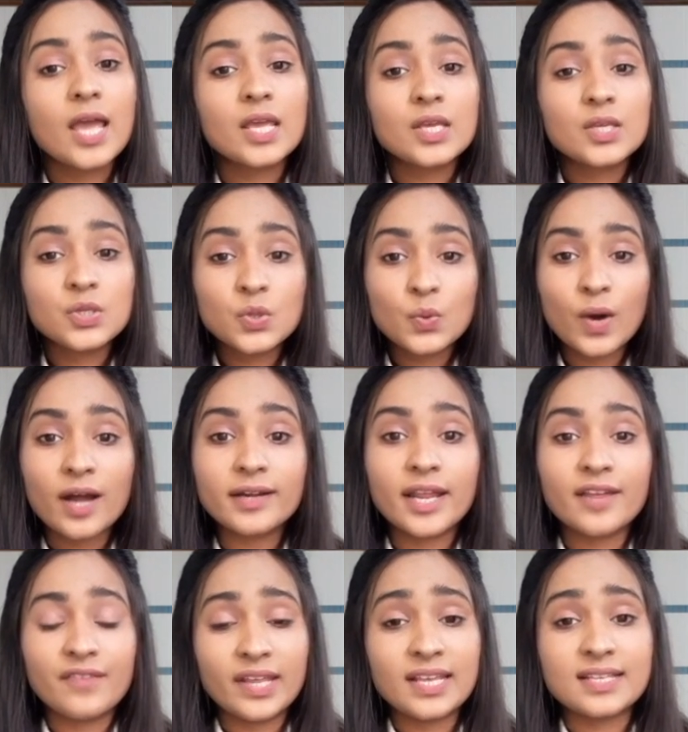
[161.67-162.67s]
You are
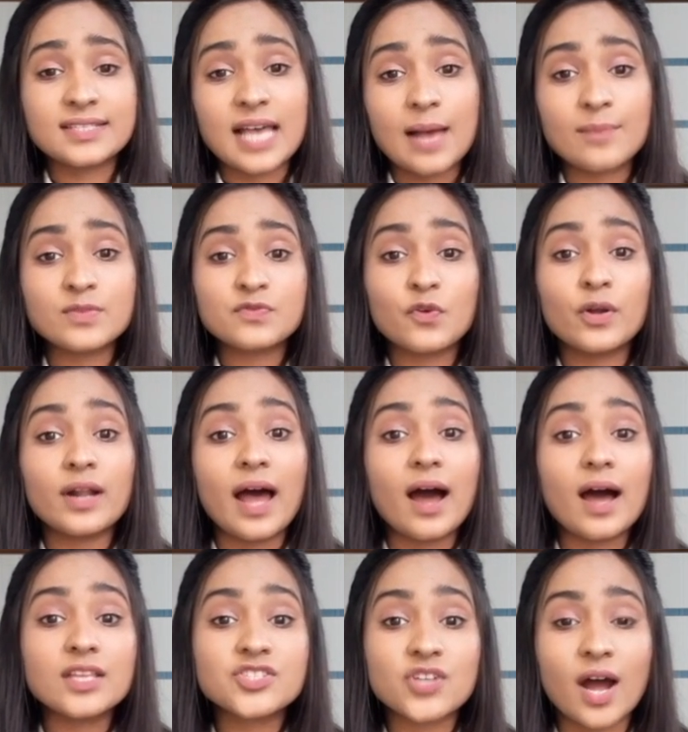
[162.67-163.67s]
giving exams for
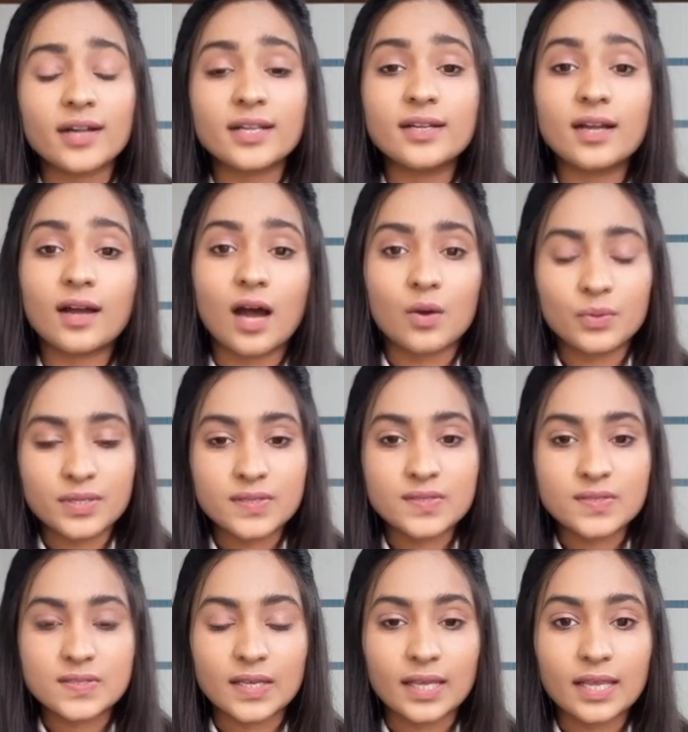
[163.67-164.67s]
chartered
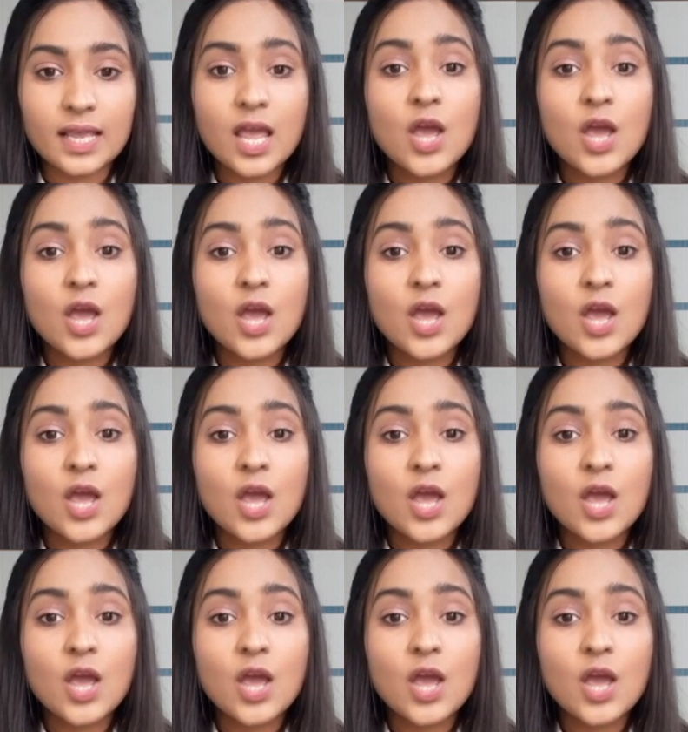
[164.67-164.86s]
accountancy.